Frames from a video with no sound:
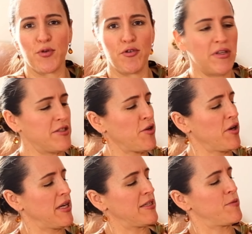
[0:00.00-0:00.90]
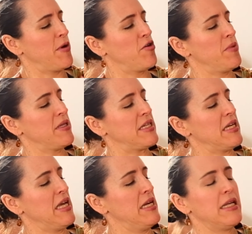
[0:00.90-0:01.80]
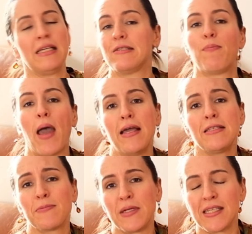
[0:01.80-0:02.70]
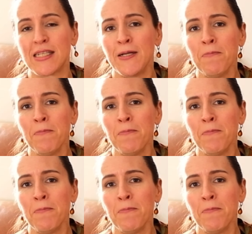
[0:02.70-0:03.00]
Brewery started experimenting in his basement,